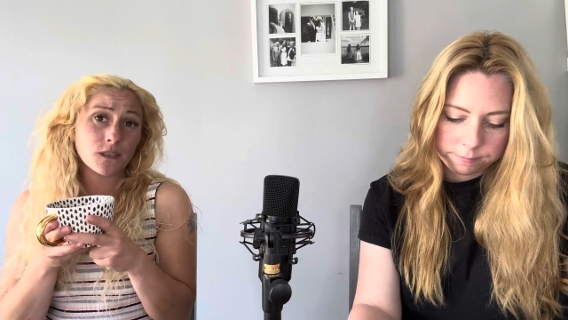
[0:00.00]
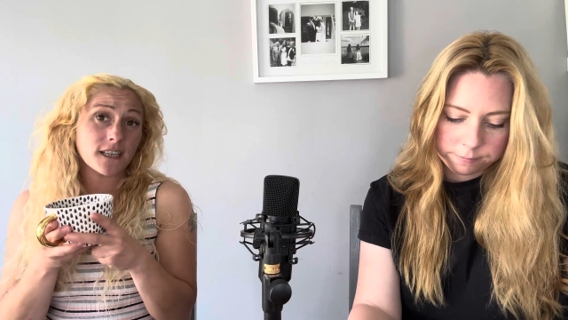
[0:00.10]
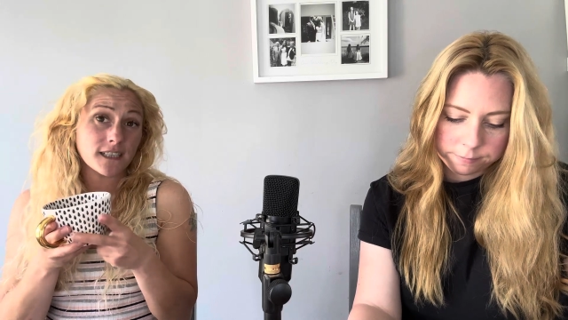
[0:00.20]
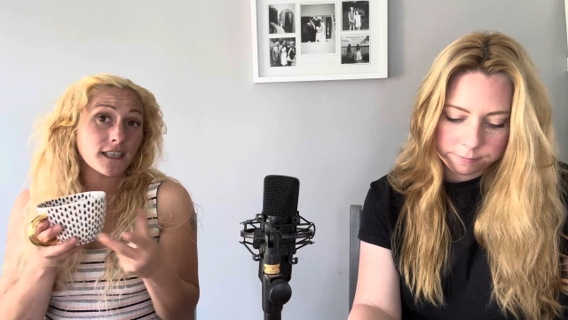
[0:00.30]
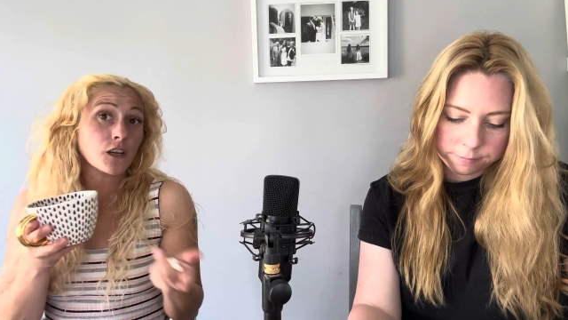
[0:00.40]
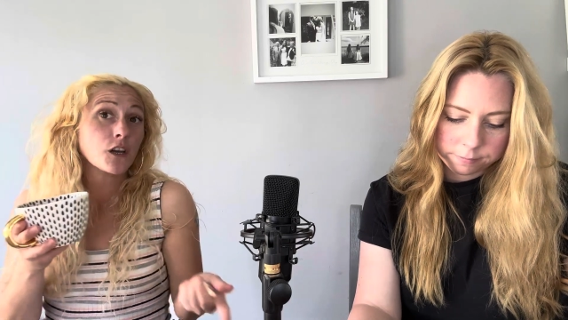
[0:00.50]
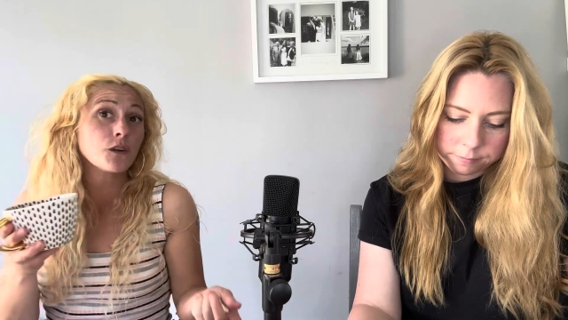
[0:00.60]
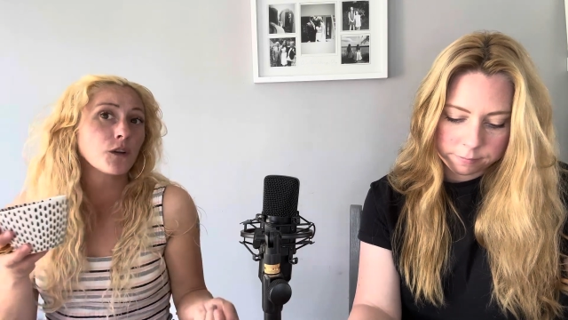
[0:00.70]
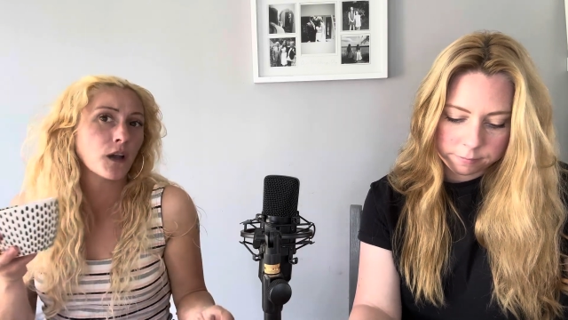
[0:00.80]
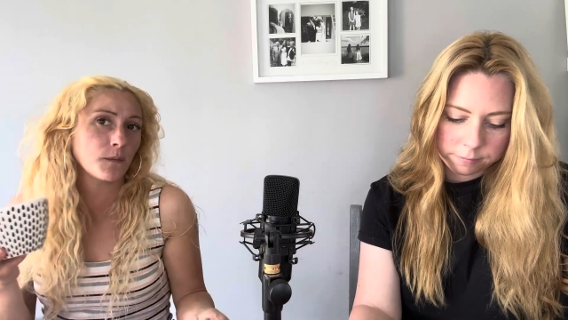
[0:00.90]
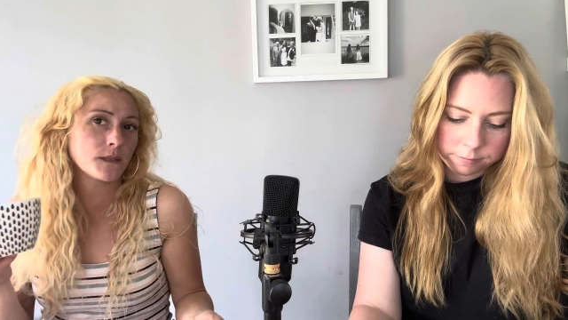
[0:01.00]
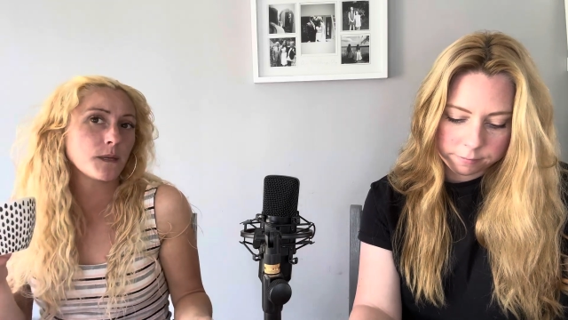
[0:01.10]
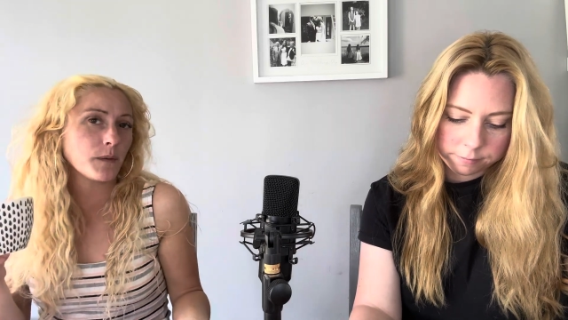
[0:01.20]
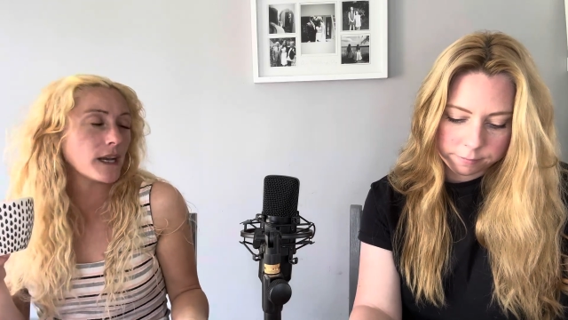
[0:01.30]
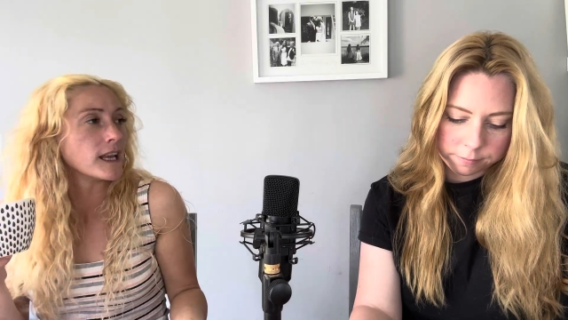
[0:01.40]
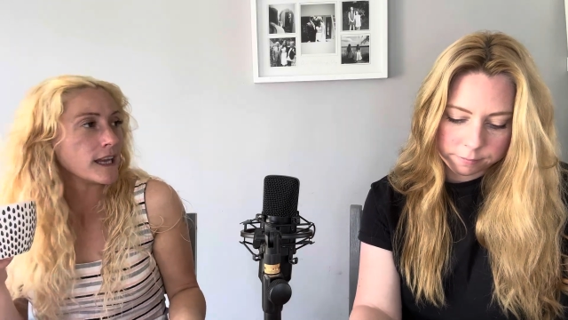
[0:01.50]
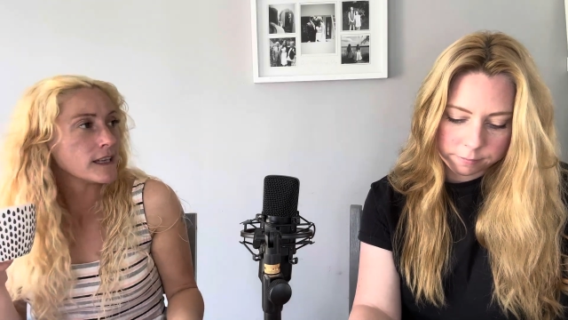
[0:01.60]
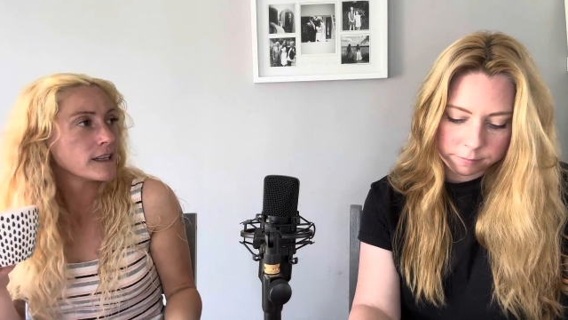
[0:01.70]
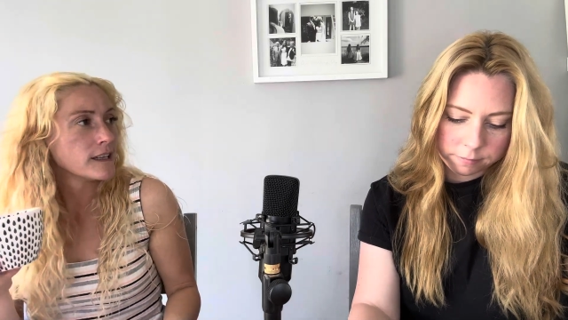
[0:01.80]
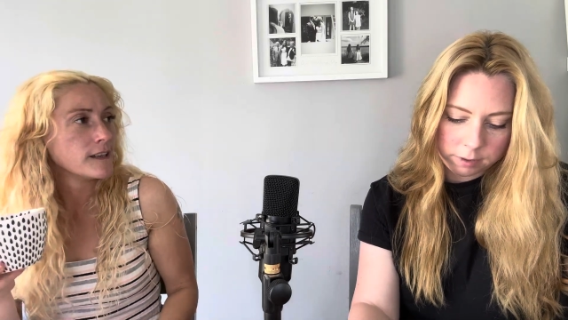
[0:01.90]
Speaker 1: daddy couldn't come to
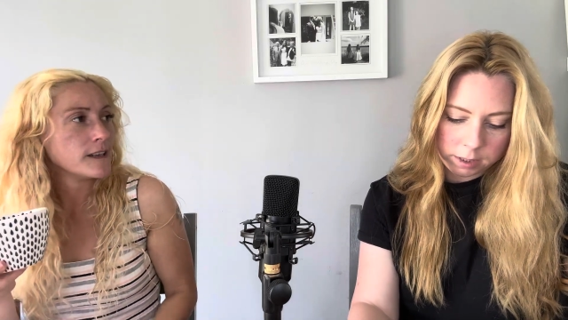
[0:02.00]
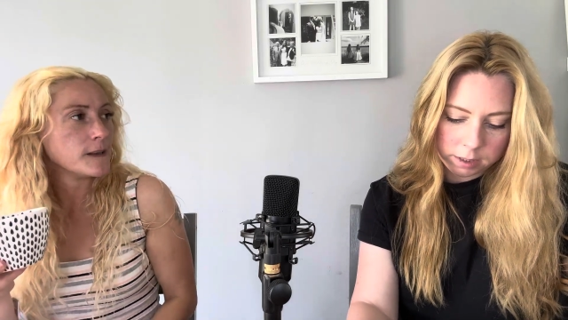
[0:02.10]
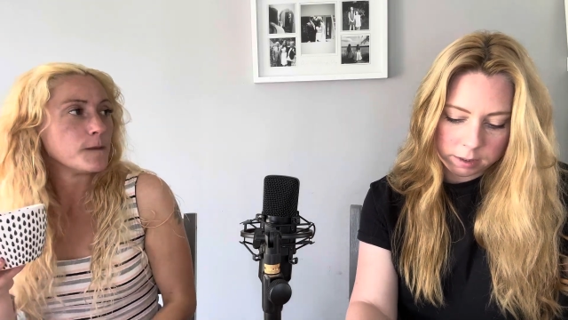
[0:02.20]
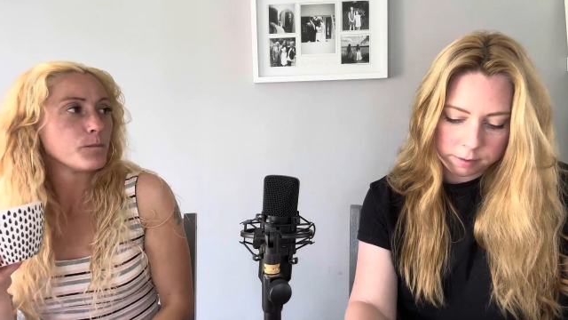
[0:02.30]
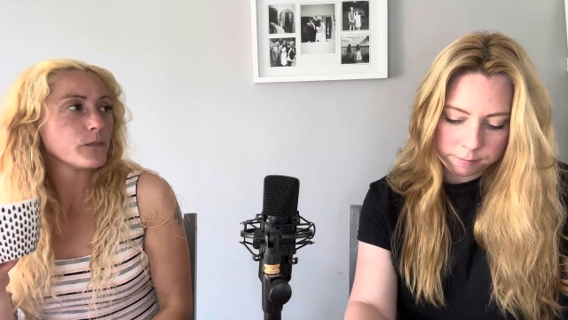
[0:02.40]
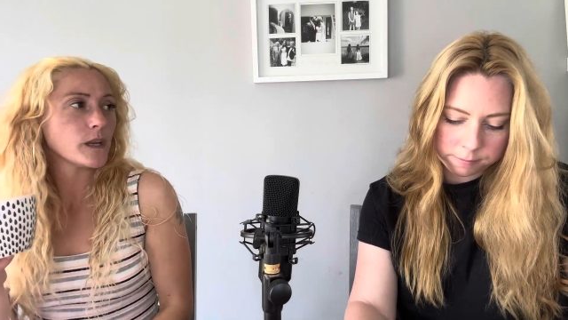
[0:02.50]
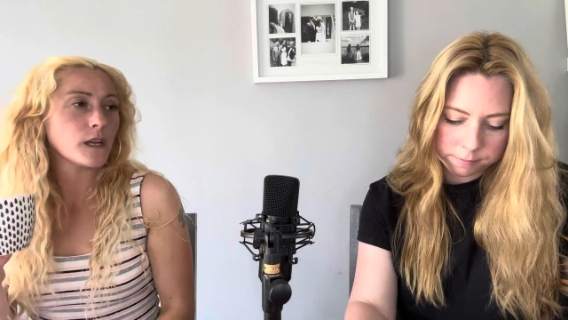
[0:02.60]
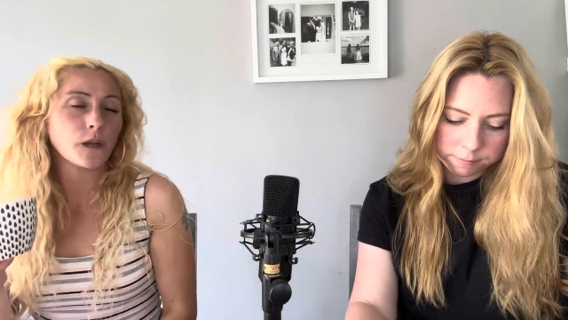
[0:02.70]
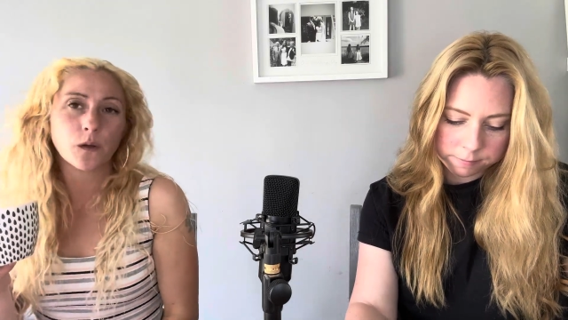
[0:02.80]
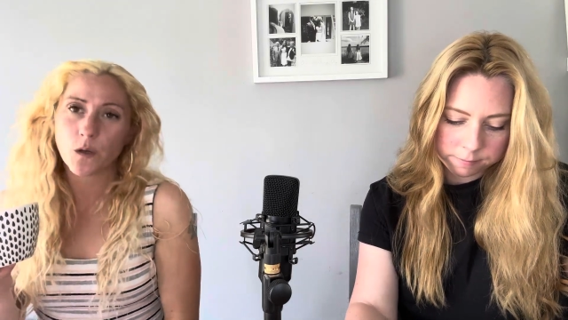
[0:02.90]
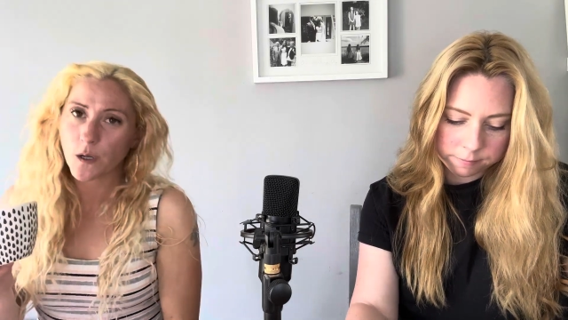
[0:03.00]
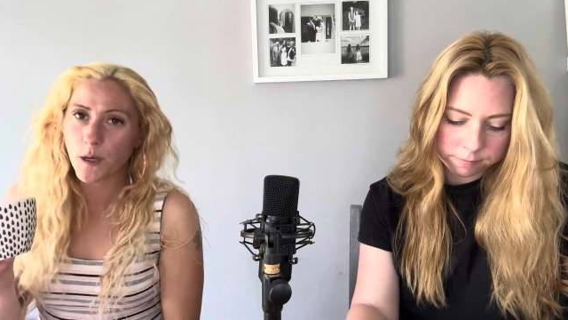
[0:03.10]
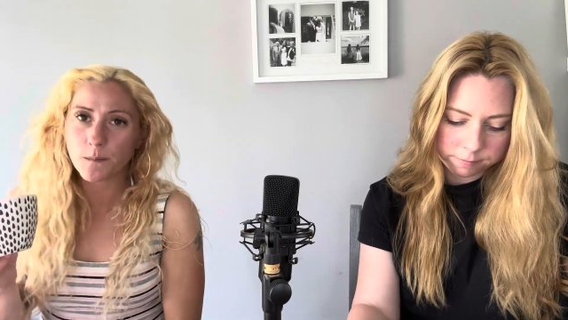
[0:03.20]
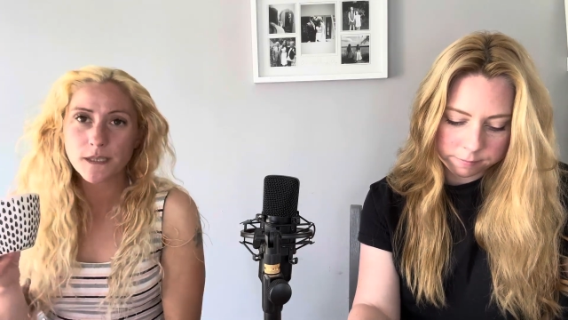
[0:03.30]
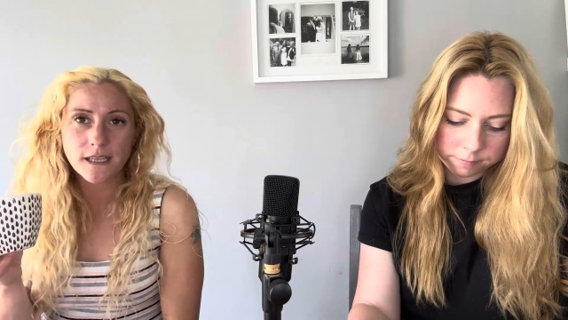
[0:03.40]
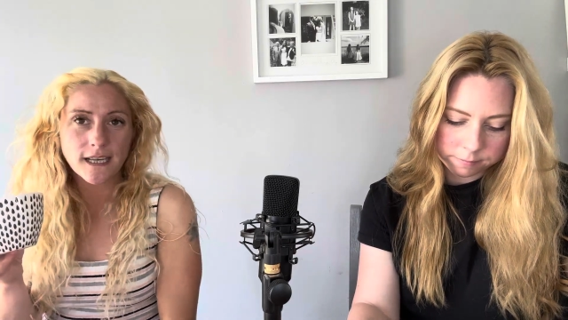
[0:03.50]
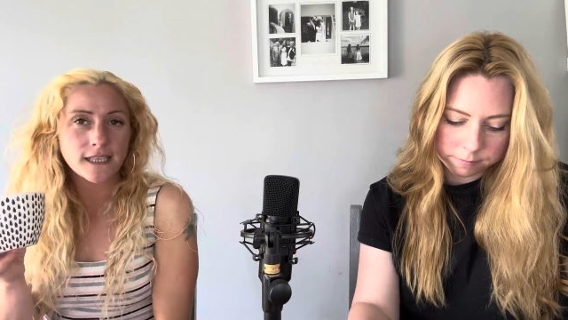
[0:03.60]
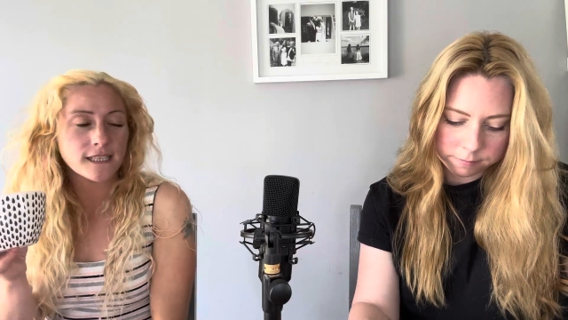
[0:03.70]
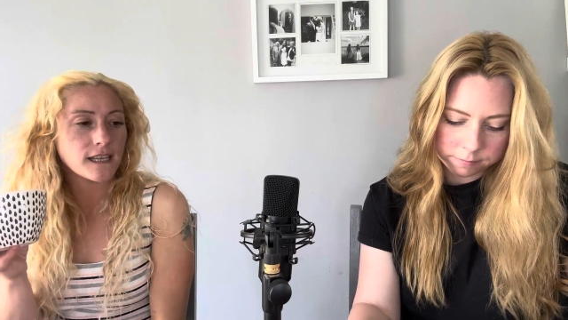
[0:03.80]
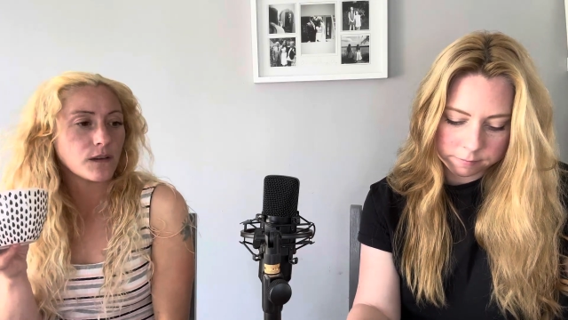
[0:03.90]
ballet. Yeah. You know, couldn't come to
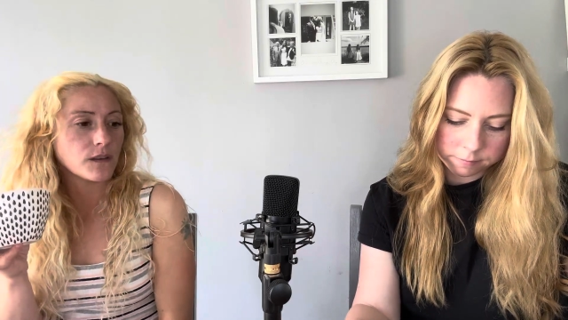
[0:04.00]
this, that, or